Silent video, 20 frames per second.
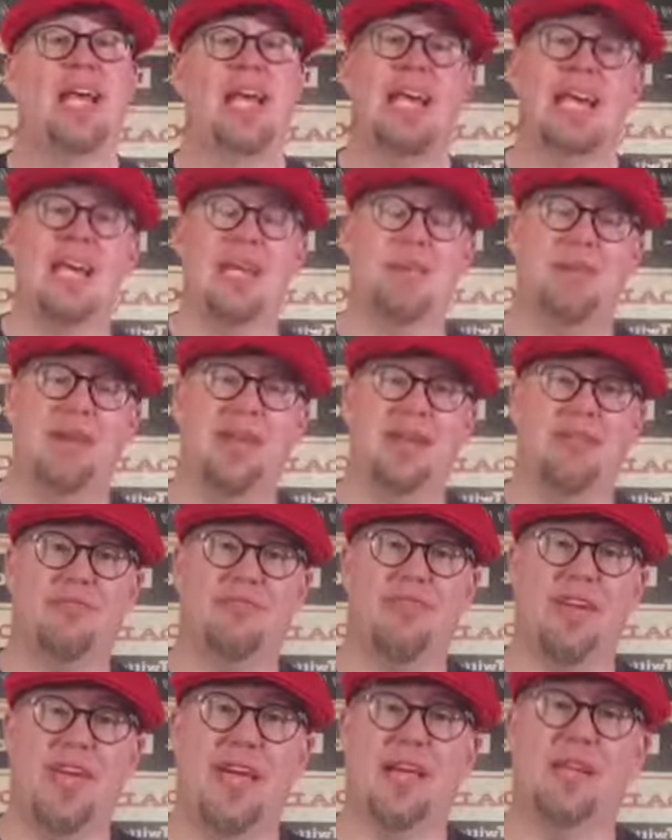Ant-Man
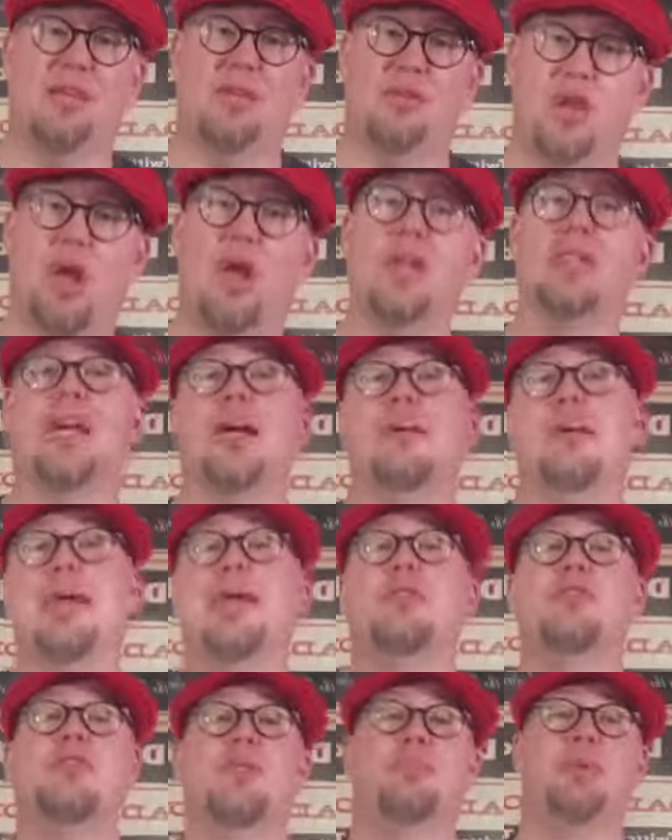fan, longtime
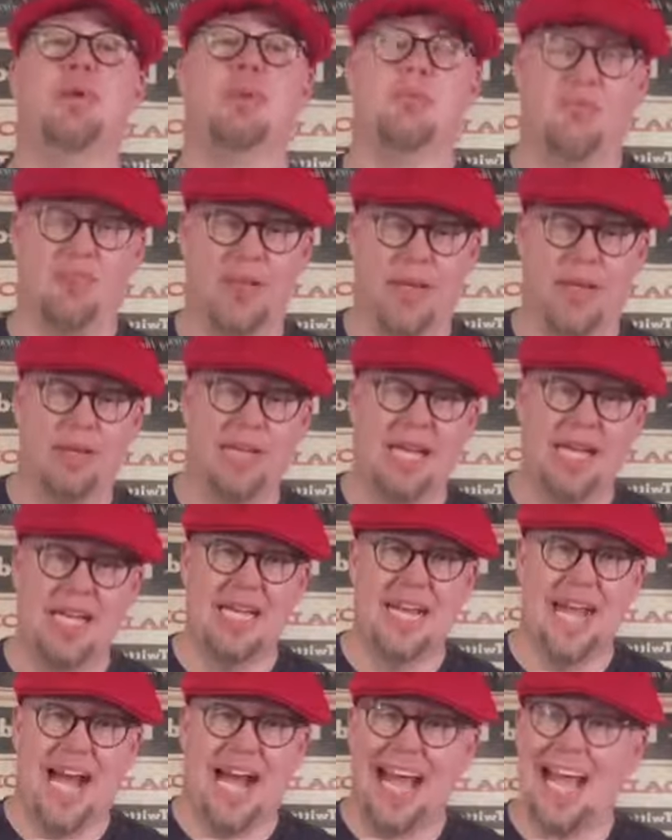Henry Pym fan.
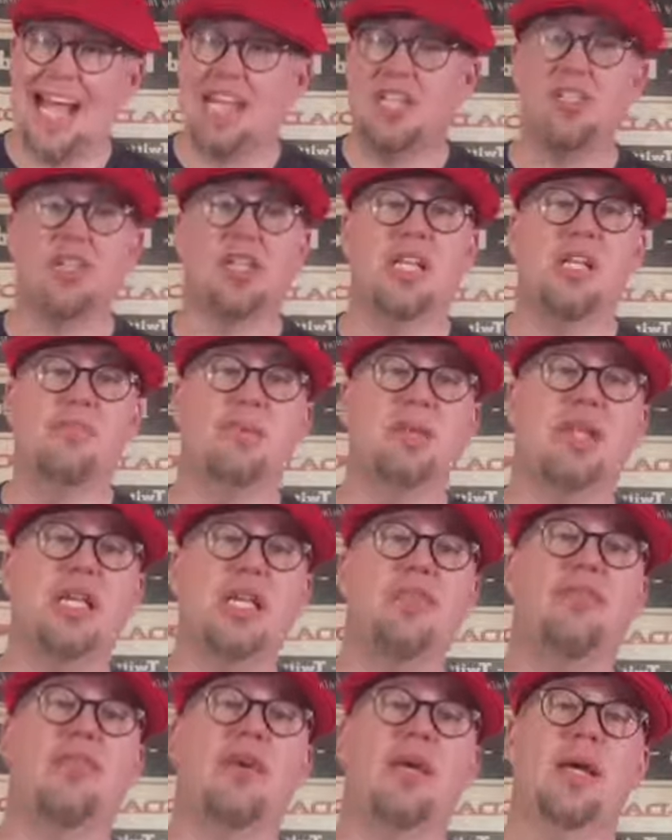I actually
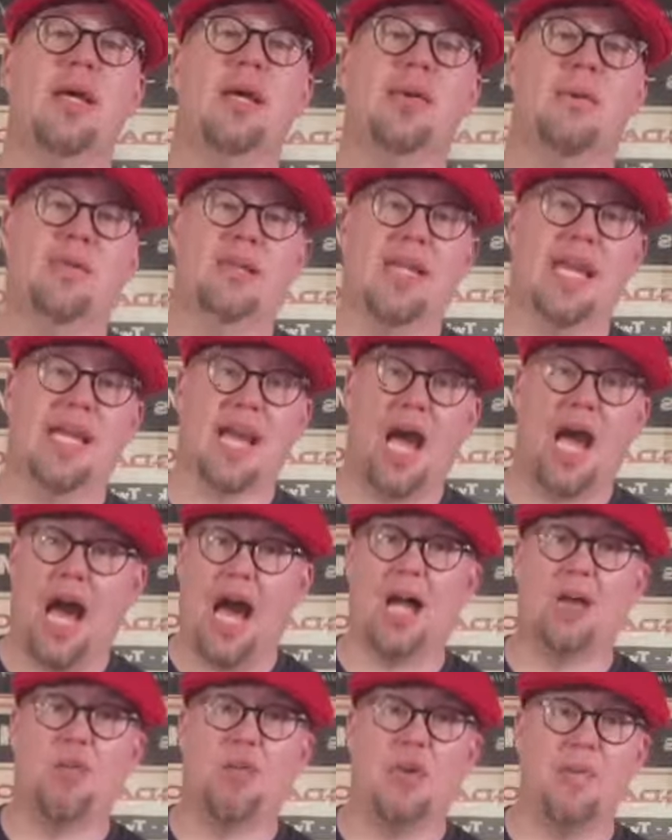believe, like
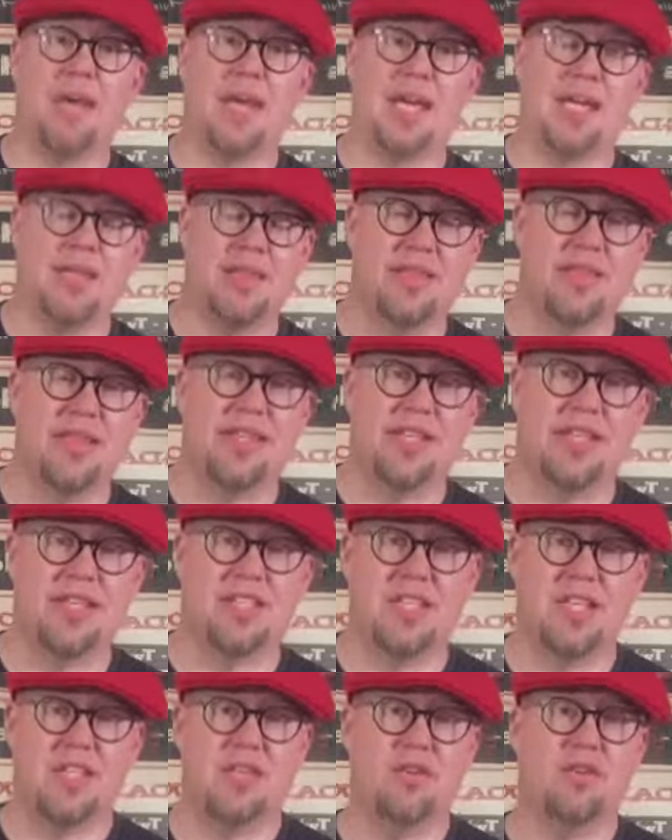Aquaman in the
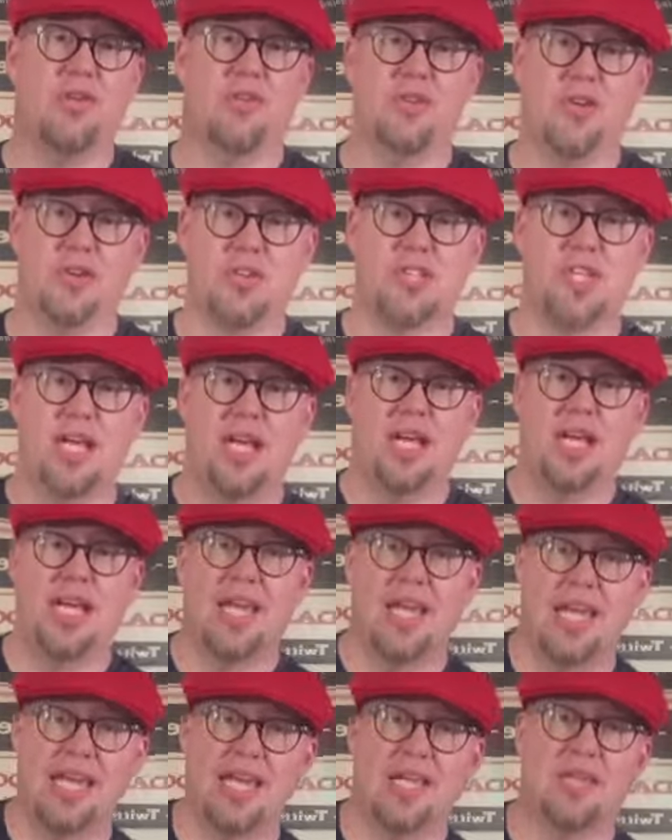DC Universe,
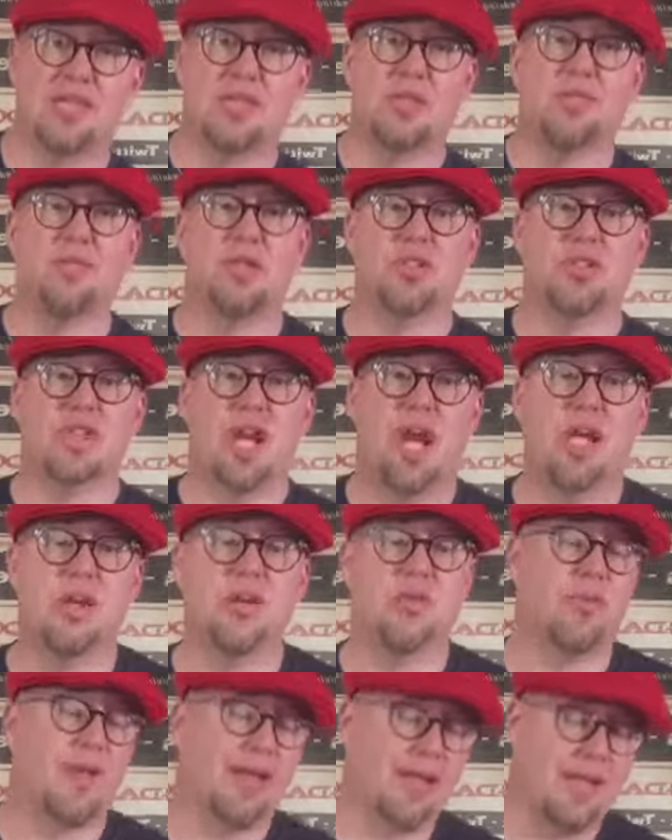he is the most
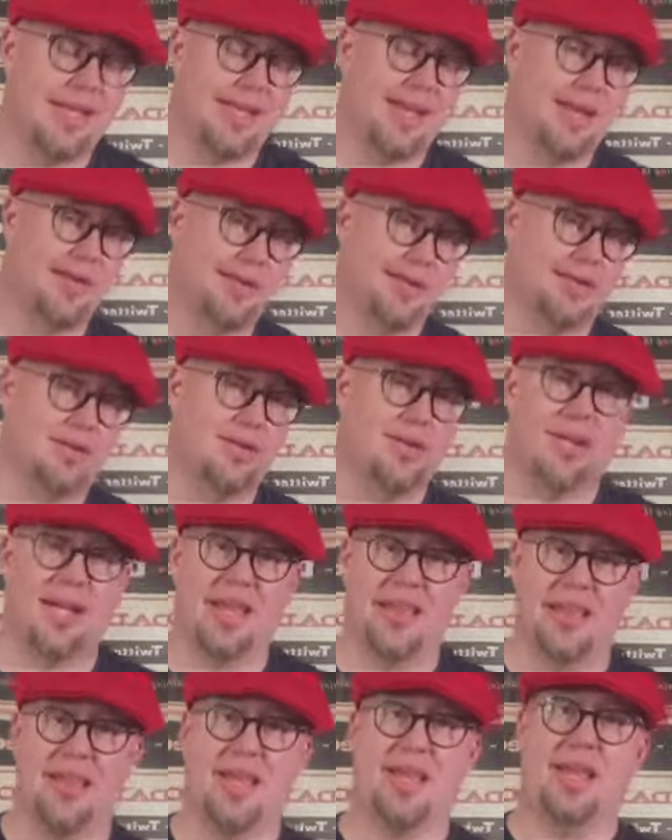underrated
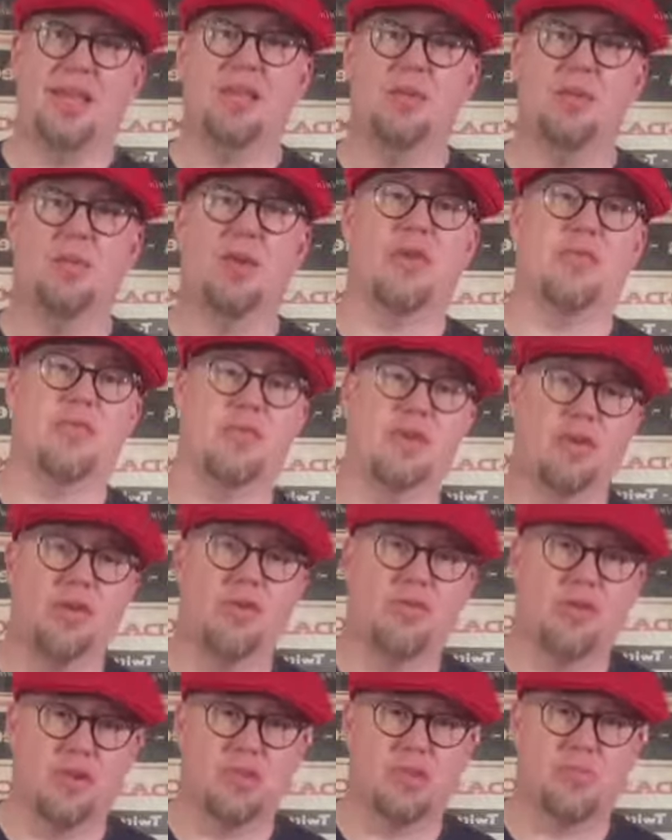character in the Marvel
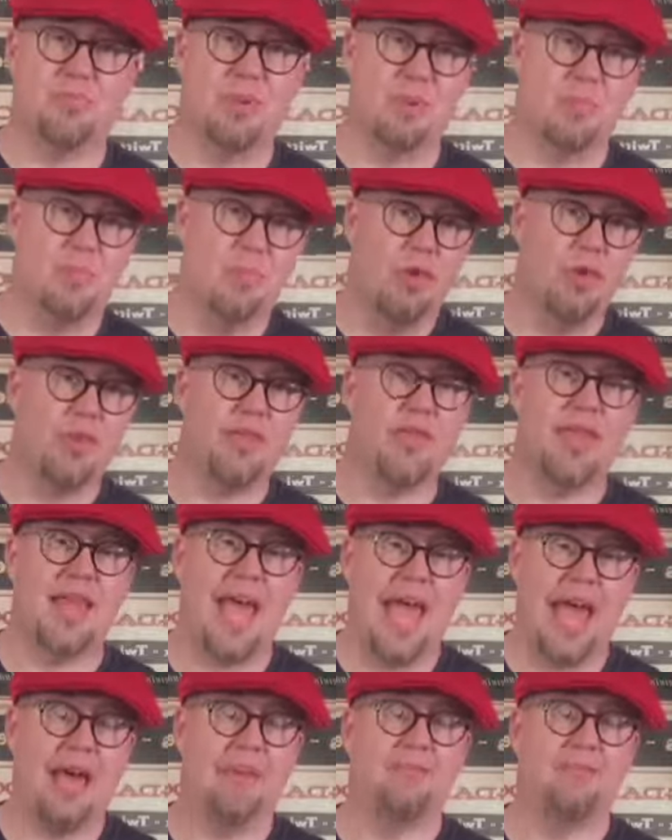Universe, but more than that,